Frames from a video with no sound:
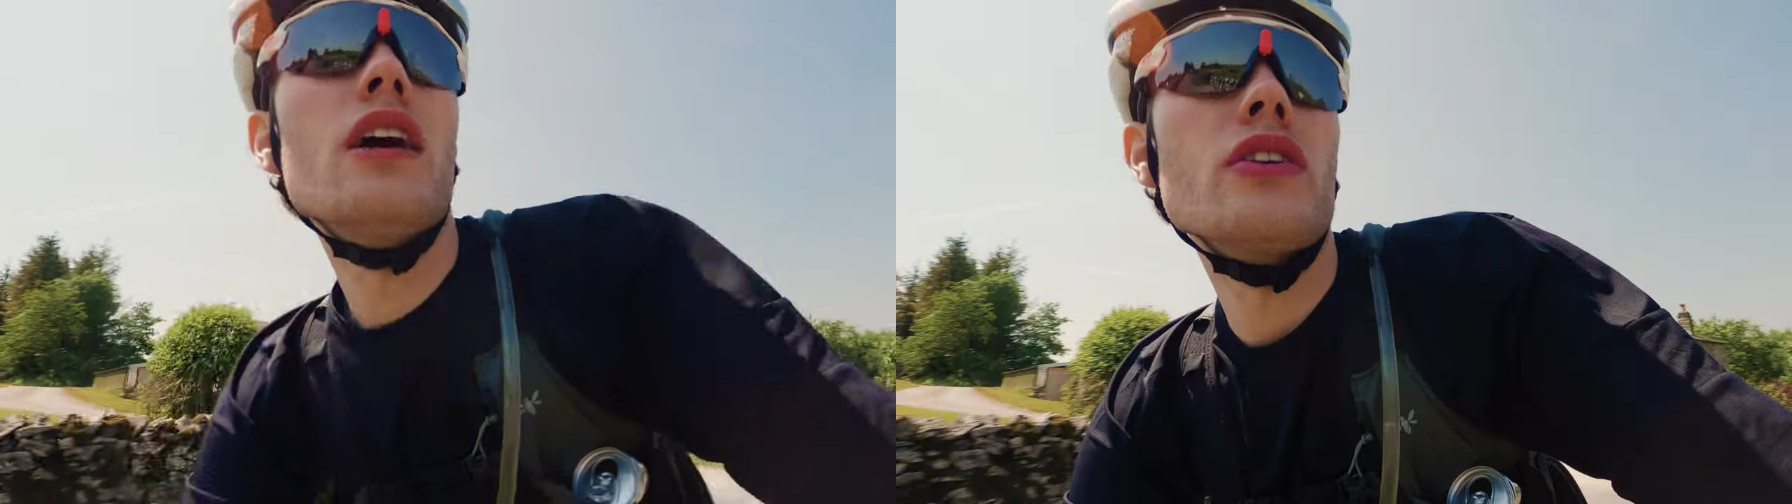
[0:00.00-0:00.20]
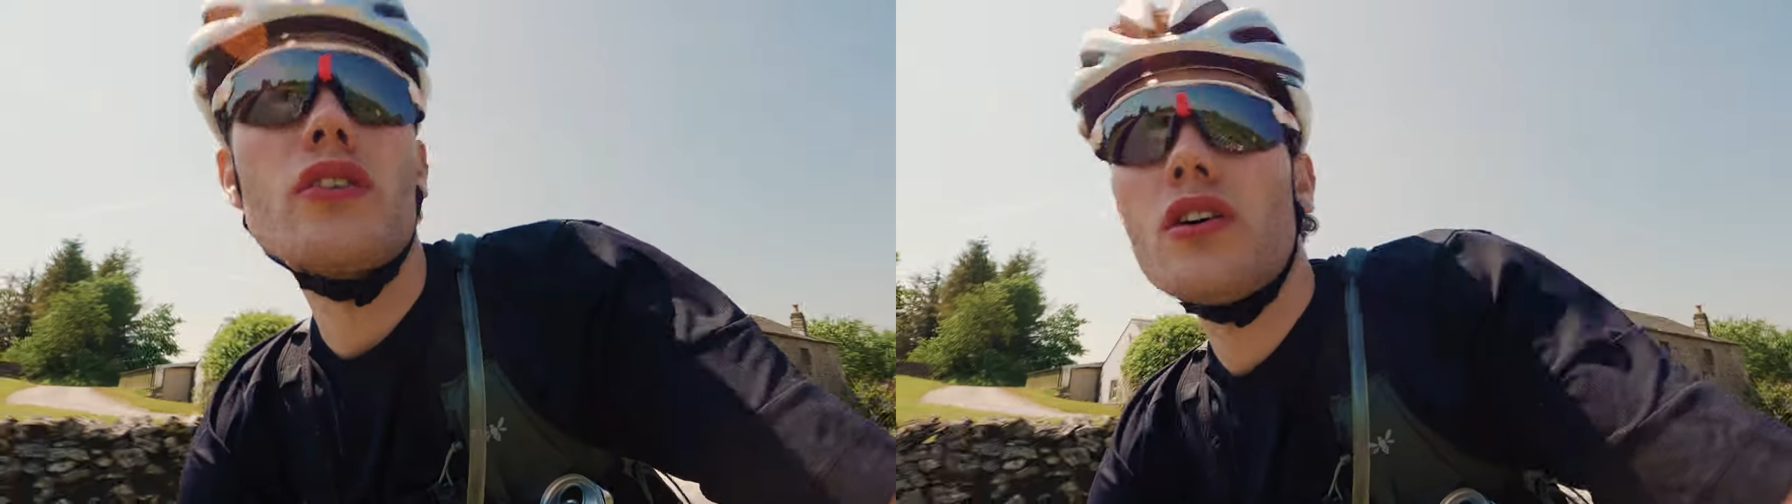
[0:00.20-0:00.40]

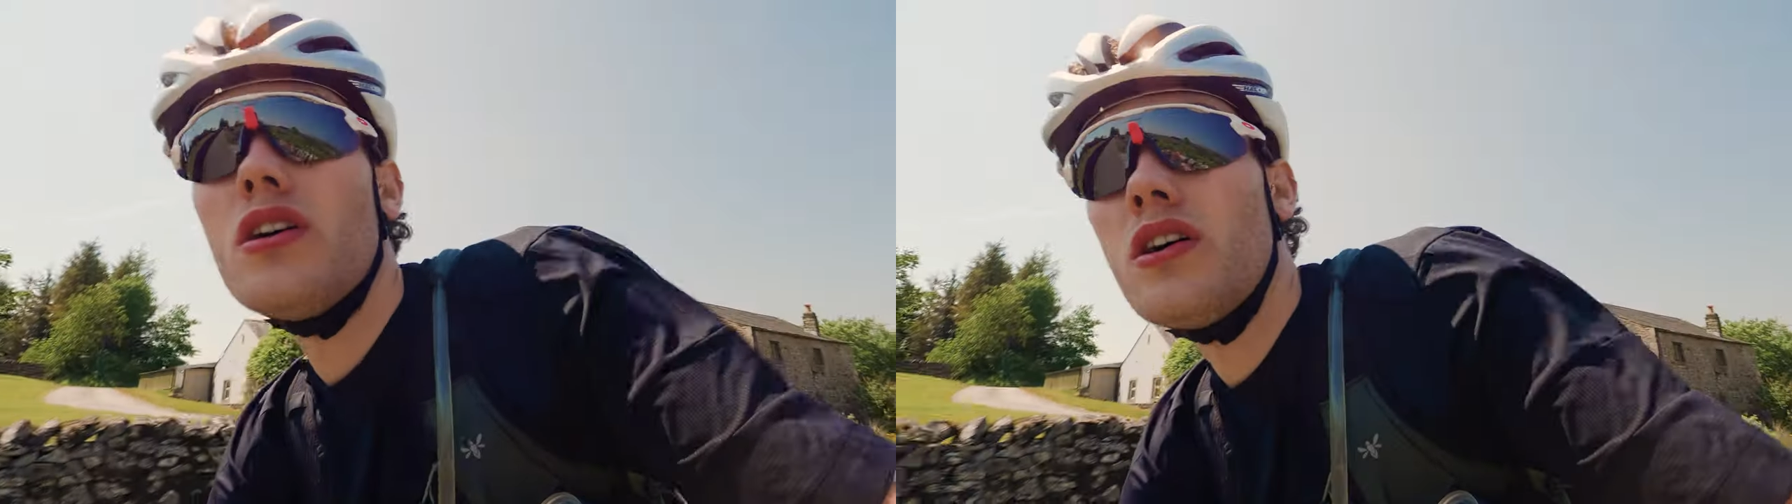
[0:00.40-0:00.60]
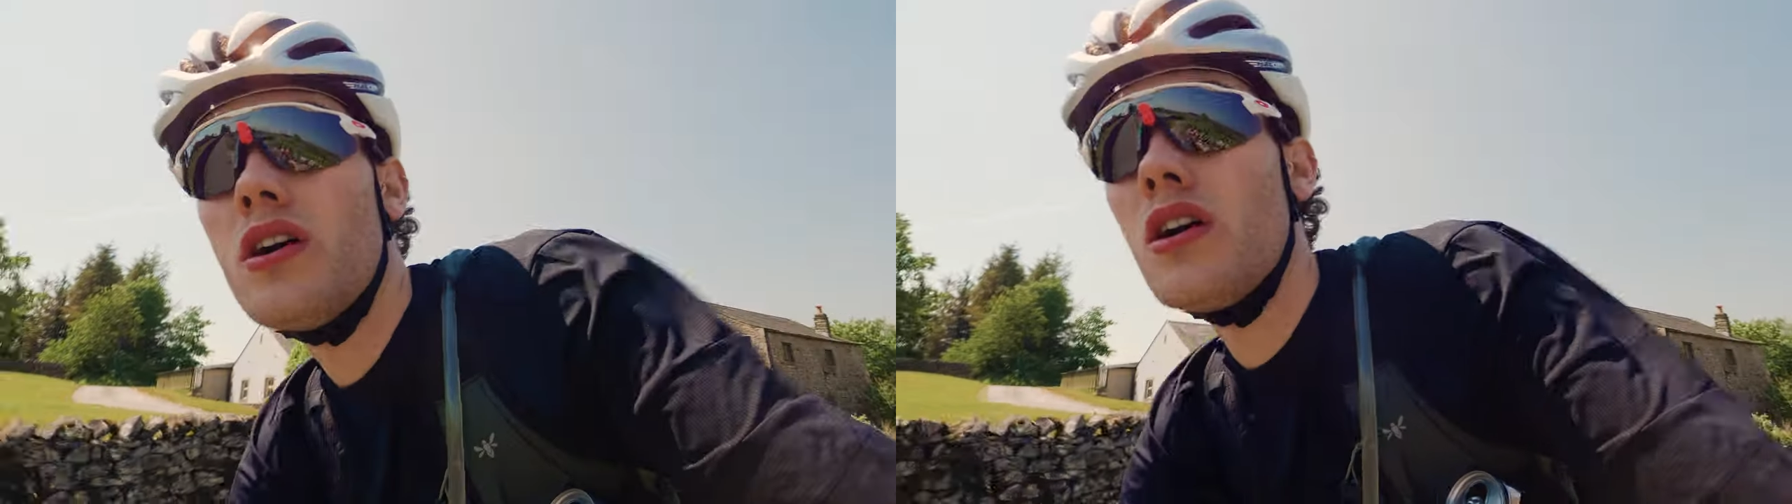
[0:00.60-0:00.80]
and you're
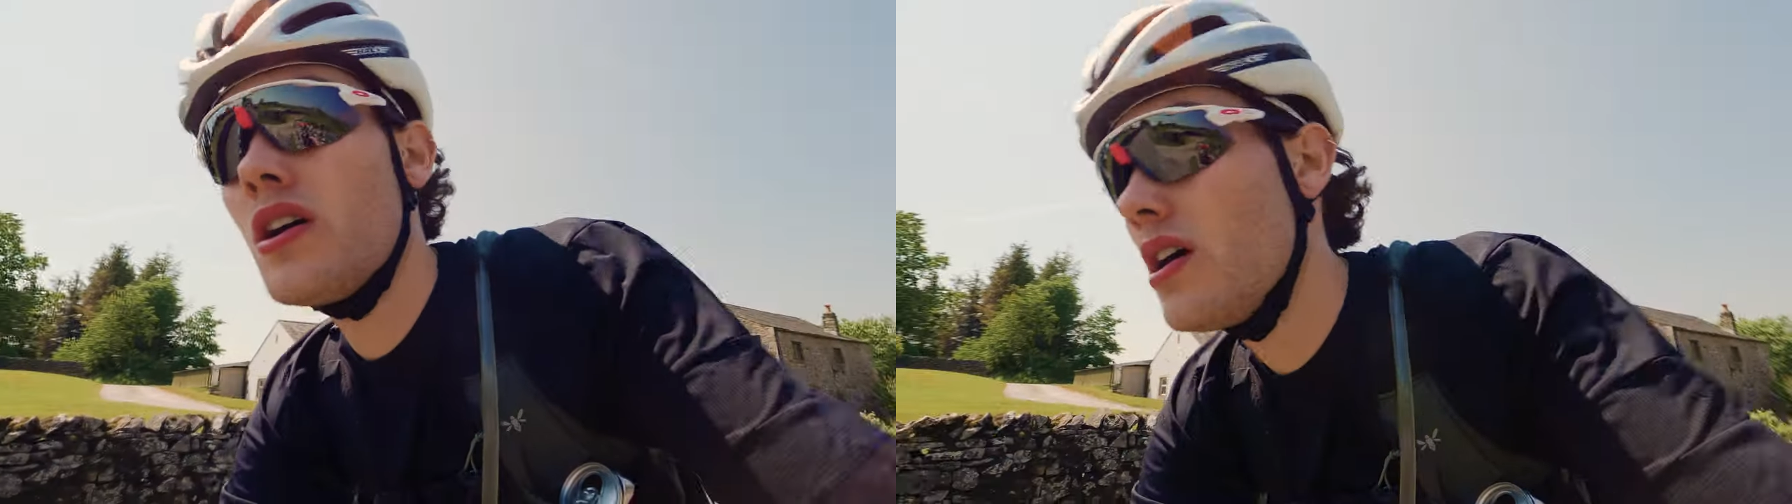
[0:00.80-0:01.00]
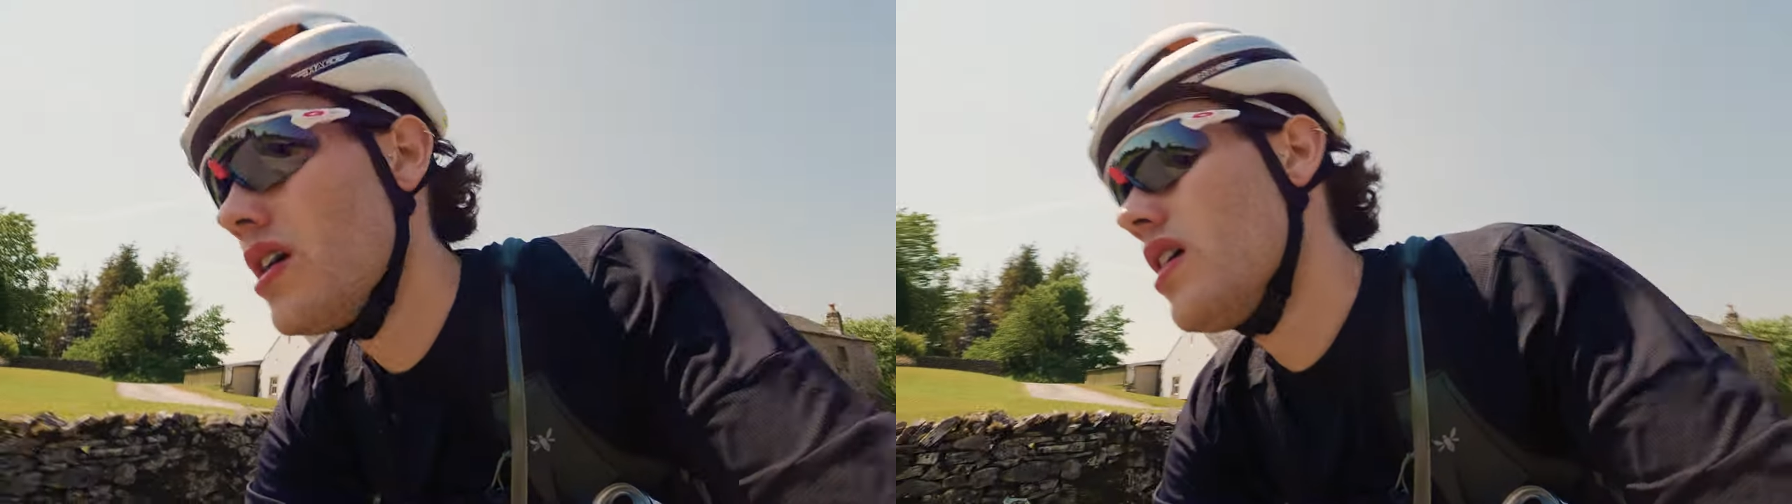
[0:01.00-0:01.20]

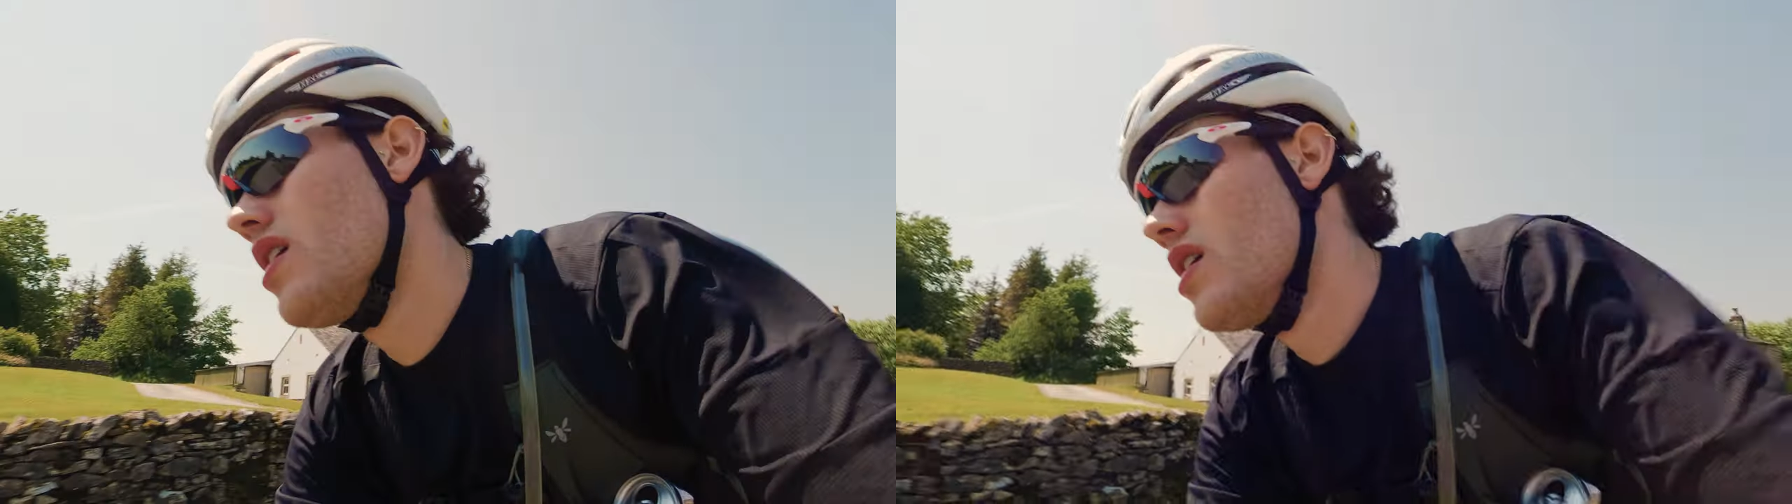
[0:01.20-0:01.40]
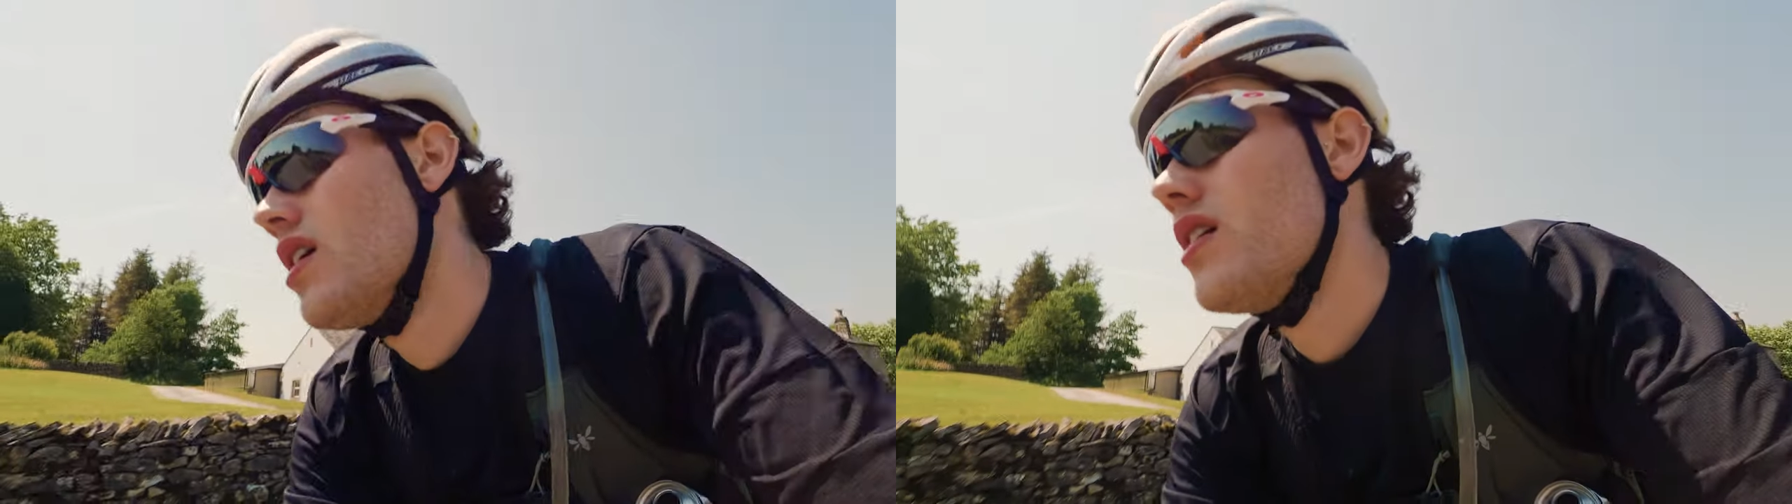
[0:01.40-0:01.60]

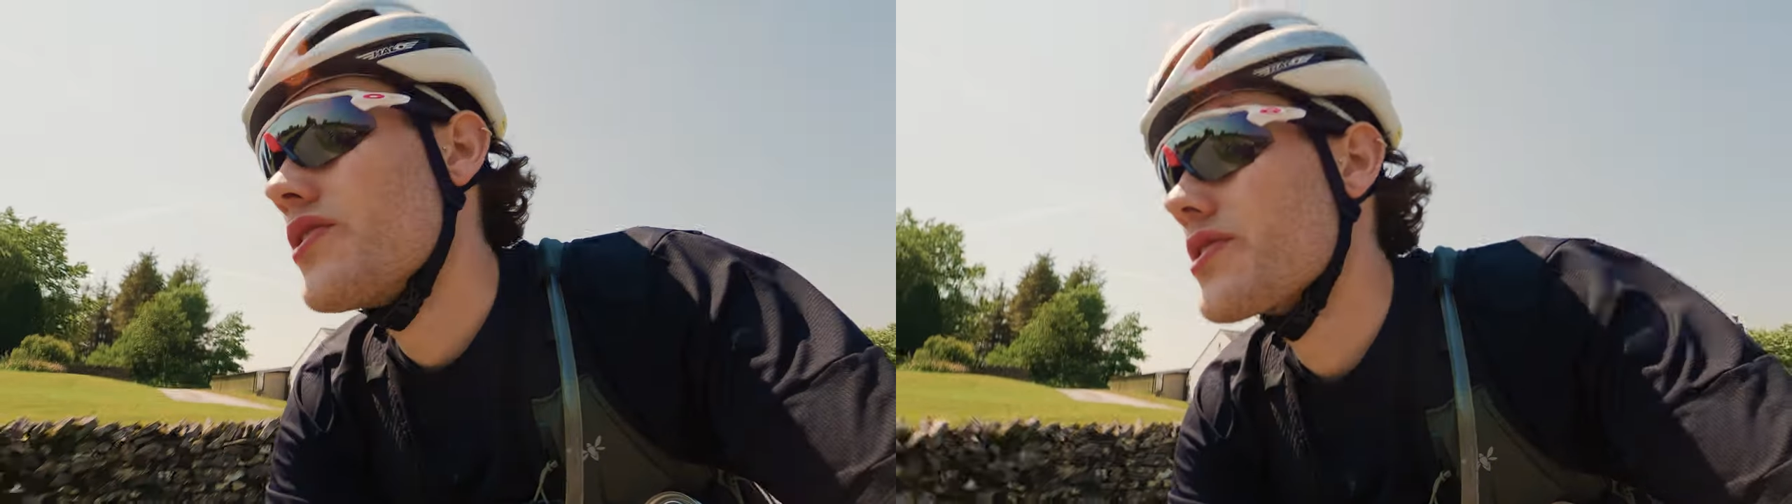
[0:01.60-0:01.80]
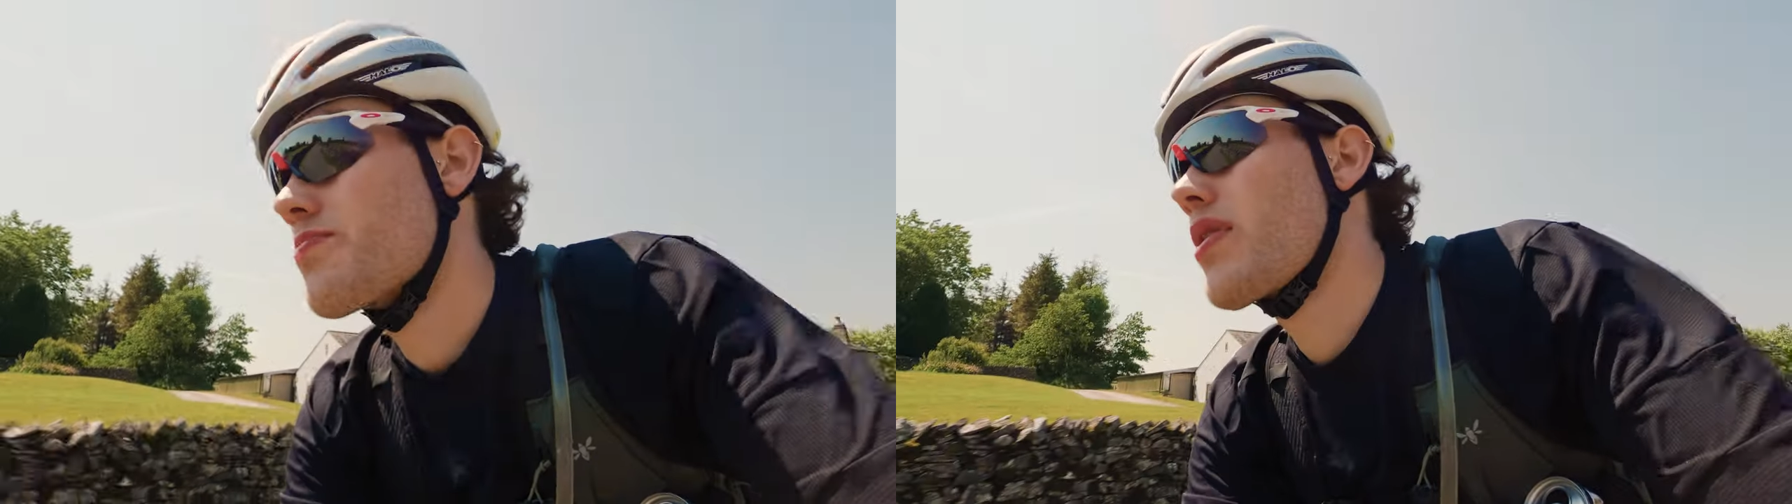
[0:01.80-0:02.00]

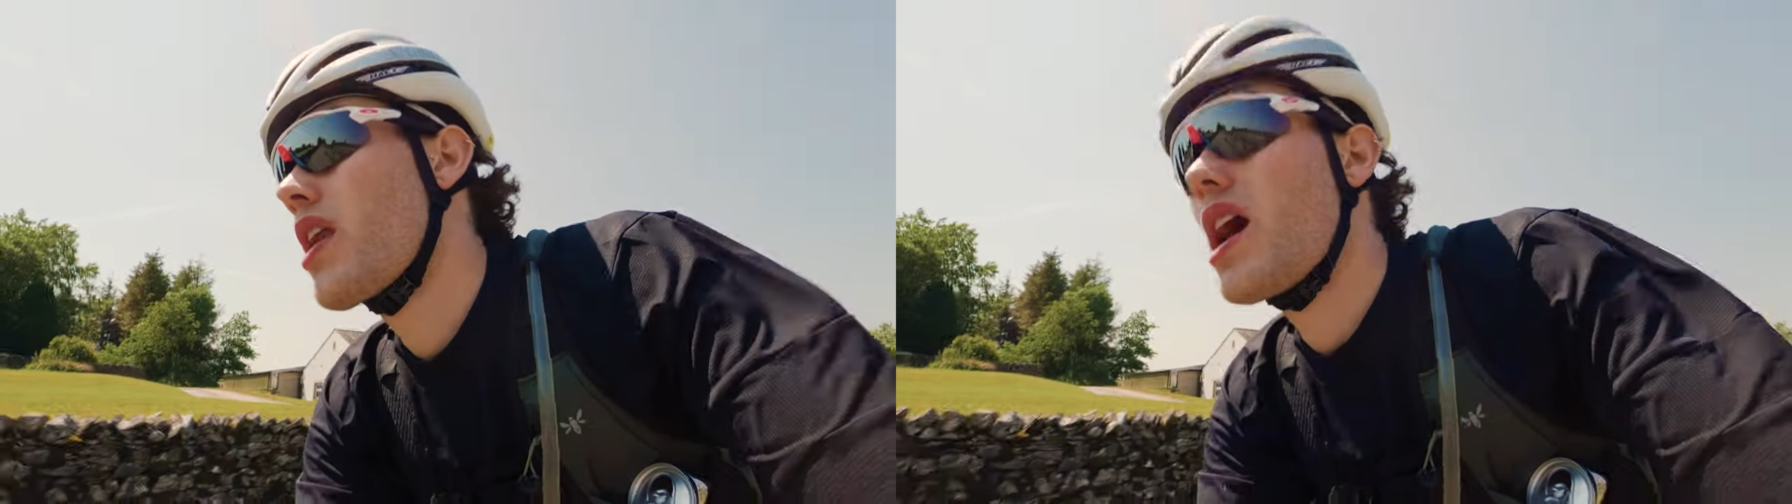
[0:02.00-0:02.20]
just